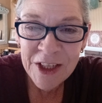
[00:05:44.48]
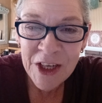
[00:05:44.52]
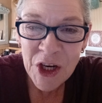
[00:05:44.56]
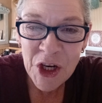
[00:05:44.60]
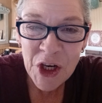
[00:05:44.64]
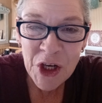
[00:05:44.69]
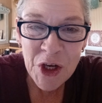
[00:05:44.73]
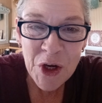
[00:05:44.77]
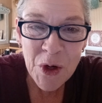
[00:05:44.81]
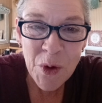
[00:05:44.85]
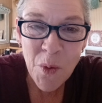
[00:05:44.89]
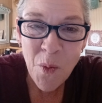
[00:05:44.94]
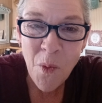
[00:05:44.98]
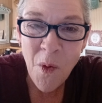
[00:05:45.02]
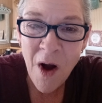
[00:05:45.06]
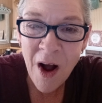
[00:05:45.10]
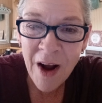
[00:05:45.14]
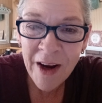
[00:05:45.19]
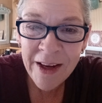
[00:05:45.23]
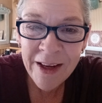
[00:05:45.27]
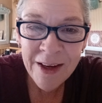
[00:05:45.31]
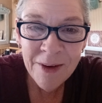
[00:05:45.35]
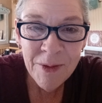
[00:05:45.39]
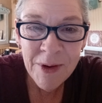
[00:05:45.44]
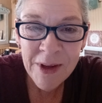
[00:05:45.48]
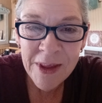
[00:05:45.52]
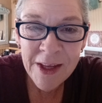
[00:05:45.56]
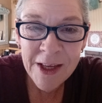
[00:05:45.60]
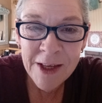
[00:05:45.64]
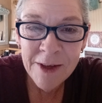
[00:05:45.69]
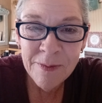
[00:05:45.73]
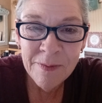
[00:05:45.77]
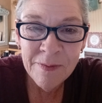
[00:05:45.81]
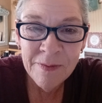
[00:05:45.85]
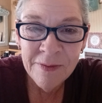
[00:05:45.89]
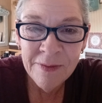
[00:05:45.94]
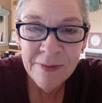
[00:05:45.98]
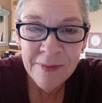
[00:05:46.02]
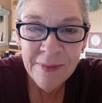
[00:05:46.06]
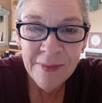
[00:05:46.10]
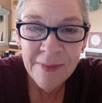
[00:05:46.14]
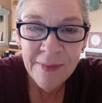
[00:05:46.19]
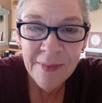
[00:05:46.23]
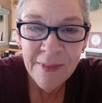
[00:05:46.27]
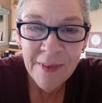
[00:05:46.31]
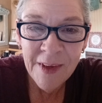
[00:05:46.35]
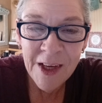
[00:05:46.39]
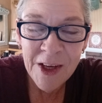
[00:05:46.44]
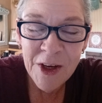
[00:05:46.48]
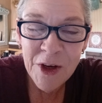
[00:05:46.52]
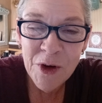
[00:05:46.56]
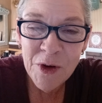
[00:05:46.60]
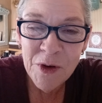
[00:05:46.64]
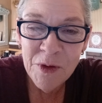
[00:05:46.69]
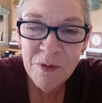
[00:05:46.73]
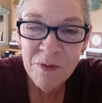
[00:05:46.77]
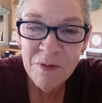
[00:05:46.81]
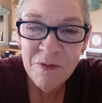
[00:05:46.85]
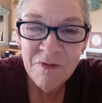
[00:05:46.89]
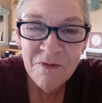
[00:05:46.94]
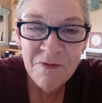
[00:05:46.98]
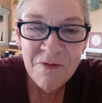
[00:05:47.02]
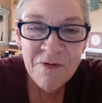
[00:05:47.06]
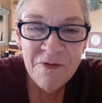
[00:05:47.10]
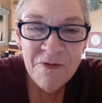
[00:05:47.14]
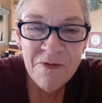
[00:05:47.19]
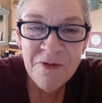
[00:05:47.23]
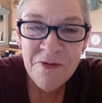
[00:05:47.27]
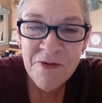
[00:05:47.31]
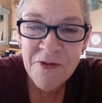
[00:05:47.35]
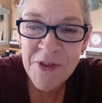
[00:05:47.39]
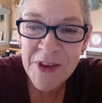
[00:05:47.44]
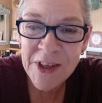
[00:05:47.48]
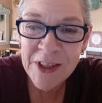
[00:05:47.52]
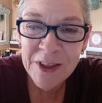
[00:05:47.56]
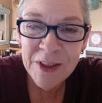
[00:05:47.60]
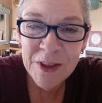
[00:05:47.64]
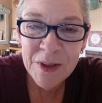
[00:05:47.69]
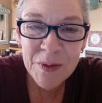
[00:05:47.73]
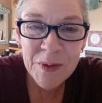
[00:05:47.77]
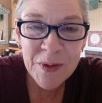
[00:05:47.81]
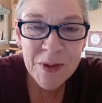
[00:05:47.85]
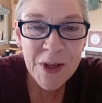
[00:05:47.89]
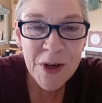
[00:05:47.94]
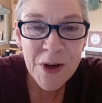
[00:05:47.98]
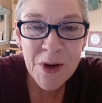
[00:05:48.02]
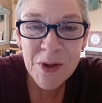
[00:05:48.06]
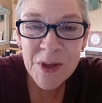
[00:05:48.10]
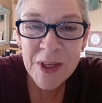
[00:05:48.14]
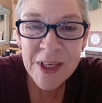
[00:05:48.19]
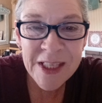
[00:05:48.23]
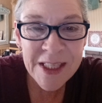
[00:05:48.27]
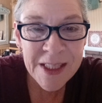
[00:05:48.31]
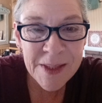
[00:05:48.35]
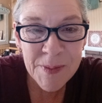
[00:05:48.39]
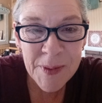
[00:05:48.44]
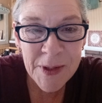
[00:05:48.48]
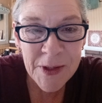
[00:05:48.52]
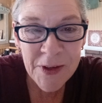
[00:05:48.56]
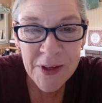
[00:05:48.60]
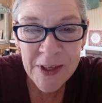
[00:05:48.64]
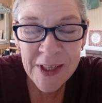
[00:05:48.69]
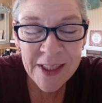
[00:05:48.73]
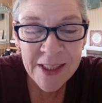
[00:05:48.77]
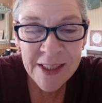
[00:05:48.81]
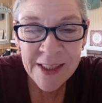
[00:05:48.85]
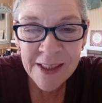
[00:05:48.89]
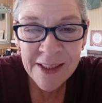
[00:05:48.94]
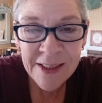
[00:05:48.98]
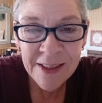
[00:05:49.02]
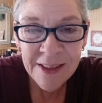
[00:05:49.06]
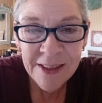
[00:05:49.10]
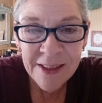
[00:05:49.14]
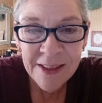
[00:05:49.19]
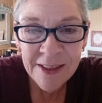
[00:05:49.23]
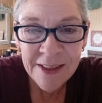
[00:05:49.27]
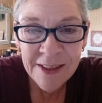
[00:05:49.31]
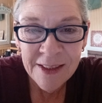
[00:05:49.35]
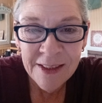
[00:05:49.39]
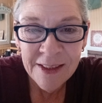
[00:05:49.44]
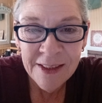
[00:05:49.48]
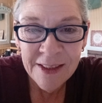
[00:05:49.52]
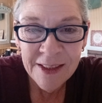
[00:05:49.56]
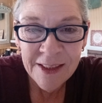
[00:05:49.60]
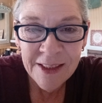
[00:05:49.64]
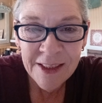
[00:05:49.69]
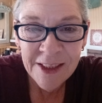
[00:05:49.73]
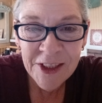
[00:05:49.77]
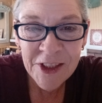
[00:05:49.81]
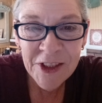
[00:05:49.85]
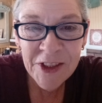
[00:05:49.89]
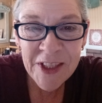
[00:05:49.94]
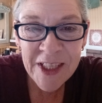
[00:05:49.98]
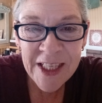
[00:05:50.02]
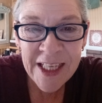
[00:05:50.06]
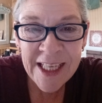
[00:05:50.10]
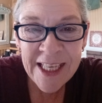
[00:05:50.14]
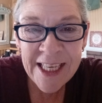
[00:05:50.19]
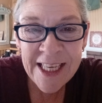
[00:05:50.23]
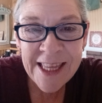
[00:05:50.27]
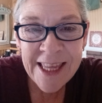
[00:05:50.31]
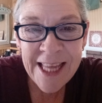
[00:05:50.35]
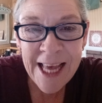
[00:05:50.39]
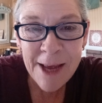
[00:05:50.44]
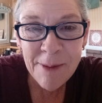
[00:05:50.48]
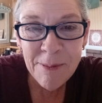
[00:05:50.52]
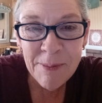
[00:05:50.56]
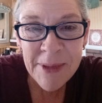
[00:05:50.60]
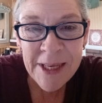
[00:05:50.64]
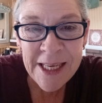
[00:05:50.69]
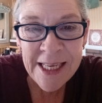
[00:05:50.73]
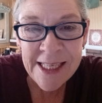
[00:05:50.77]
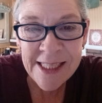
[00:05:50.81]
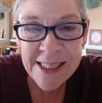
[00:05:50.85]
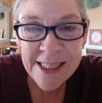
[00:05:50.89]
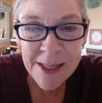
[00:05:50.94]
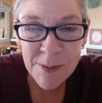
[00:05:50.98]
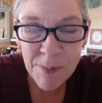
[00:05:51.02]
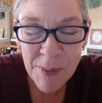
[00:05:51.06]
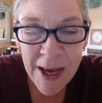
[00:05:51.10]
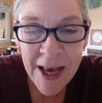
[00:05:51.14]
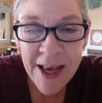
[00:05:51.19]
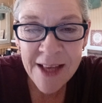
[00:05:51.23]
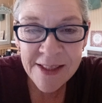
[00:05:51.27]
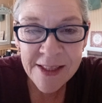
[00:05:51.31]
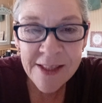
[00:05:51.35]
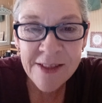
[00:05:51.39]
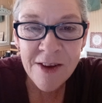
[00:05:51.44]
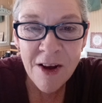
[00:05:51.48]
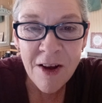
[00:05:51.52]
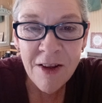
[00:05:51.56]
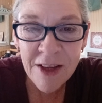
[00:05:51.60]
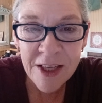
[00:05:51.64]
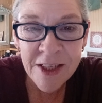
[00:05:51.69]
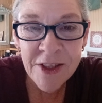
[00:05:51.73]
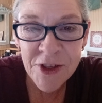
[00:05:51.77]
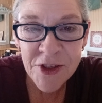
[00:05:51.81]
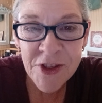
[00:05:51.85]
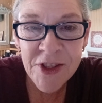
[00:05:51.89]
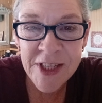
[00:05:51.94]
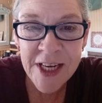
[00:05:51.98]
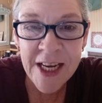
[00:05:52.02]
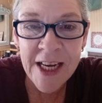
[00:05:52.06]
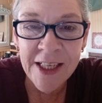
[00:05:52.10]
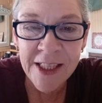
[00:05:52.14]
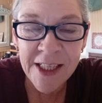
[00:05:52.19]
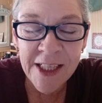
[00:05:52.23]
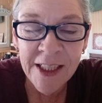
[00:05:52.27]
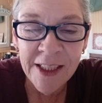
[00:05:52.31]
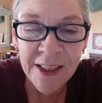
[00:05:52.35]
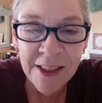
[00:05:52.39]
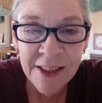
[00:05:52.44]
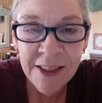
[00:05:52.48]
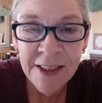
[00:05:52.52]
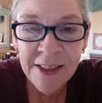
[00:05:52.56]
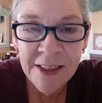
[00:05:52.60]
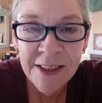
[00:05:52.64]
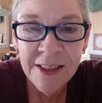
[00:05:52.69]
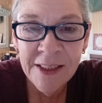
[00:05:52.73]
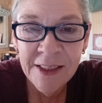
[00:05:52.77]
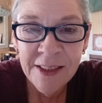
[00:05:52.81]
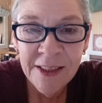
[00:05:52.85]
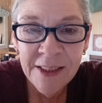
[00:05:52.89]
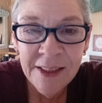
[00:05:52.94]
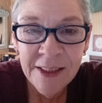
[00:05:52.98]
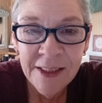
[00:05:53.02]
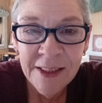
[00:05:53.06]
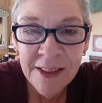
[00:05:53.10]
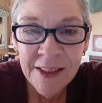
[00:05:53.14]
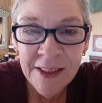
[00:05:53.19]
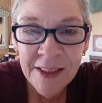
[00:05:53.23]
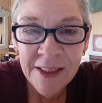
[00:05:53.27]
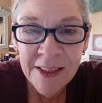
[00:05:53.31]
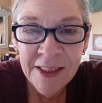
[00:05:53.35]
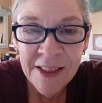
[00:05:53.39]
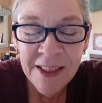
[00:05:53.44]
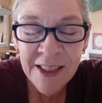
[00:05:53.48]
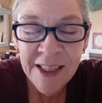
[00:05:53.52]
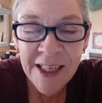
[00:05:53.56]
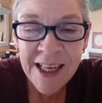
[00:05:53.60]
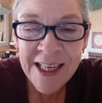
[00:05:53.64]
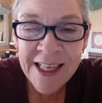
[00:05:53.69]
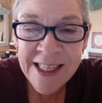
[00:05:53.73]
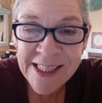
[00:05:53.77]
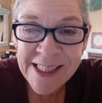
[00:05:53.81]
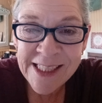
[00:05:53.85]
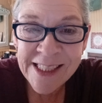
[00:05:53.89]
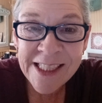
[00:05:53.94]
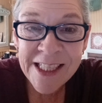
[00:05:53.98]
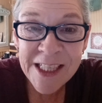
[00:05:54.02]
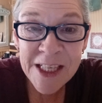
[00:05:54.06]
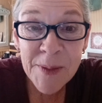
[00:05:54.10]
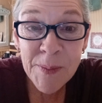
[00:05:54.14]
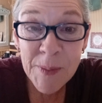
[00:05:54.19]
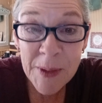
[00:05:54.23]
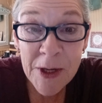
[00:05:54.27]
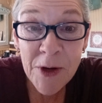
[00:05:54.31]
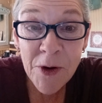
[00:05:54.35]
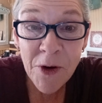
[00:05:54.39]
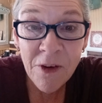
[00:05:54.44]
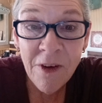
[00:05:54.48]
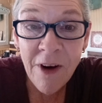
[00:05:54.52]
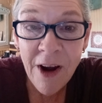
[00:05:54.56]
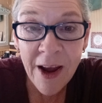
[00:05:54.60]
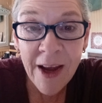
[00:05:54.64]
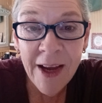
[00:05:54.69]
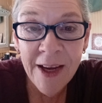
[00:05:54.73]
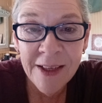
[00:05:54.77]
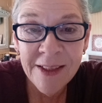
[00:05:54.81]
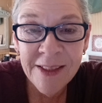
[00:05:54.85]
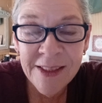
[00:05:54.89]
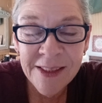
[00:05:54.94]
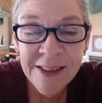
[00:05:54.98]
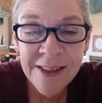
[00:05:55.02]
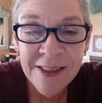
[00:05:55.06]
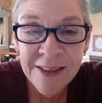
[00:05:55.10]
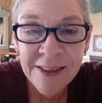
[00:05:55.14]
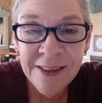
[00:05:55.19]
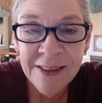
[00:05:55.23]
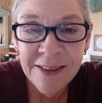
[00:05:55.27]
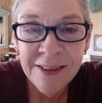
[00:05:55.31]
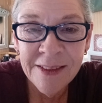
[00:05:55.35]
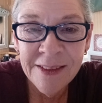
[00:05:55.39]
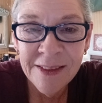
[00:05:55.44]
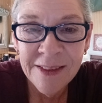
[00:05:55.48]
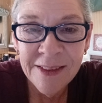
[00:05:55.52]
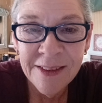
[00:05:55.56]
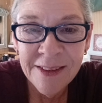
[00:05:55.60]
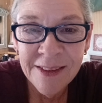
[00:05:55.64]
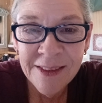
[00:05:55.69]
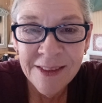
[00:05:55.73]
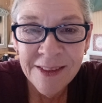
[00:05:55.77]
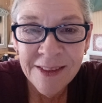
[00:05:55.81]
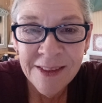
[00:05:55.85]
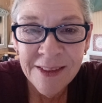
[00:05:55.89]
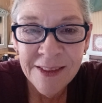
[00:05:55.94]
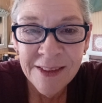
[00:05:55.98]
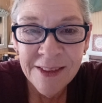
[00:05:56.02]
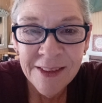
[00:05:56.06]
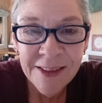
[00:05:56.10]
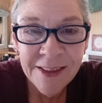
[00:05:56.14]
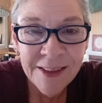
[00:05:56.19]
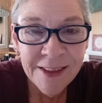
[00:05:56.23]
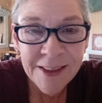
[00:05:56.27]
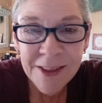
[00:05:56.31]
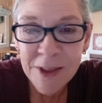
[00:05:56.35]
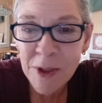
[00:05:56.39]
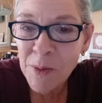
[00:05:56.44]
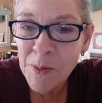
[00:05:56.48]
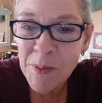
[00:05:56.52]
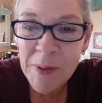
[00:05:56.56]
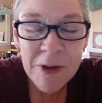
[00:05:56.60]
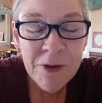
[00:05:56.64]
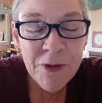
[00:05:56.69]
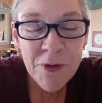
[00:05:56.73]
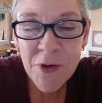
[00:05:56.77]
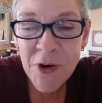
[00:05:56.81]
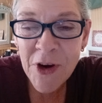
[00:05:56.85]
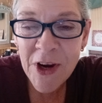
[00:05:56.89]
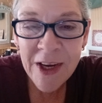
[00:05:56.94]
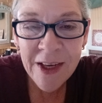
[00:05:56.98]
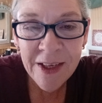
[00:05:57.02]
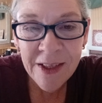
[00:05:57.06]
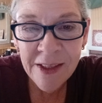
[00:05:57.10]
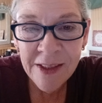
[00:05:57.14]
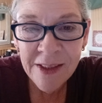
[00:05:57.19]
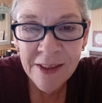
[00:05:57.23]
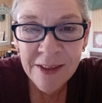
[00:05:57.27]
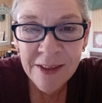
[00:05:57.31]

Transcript: you're walking with him and you're filled with the Holy Spirit, you're going to get that peace that passes all understanding. And it's going to be all right. Don't be afraid.